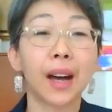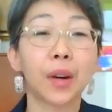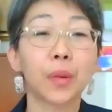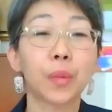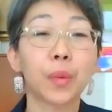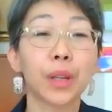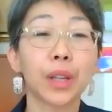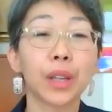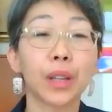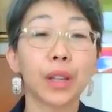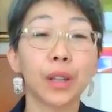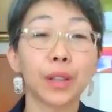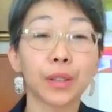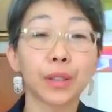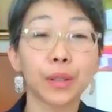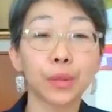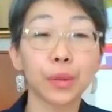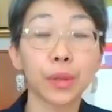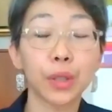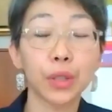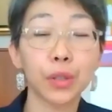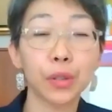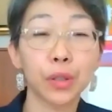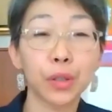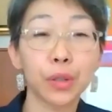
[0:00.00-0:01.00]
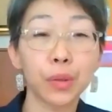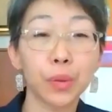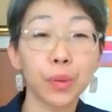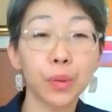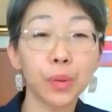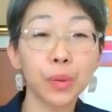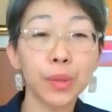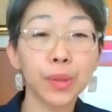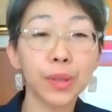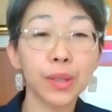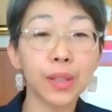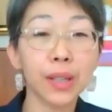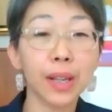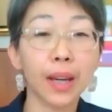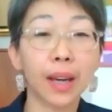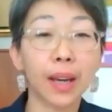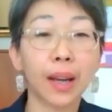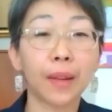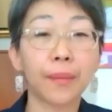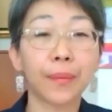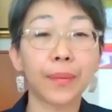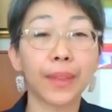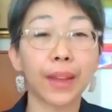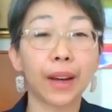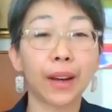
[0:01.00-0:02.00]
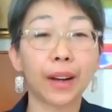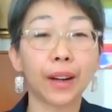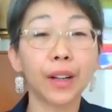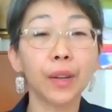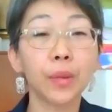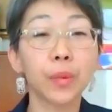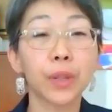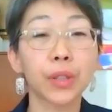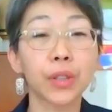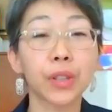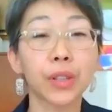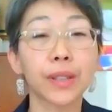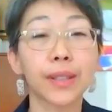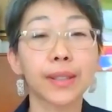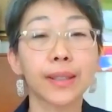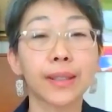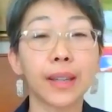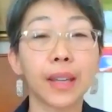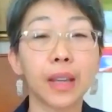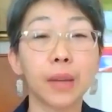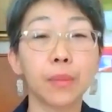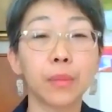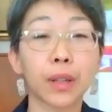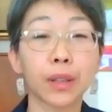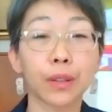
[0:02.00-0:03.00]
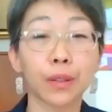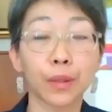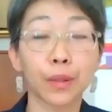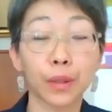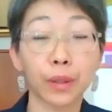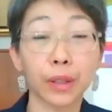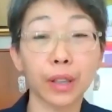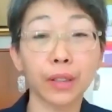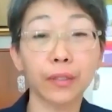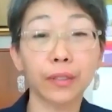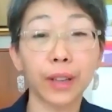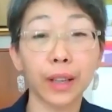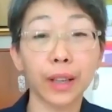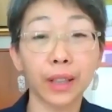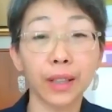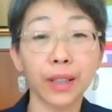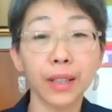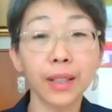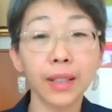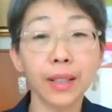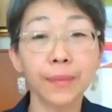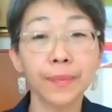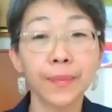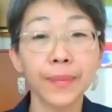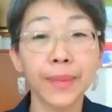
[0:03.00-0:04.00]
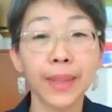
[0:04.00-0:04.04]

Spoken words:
We also introduced NAR, which is Name Authority Record,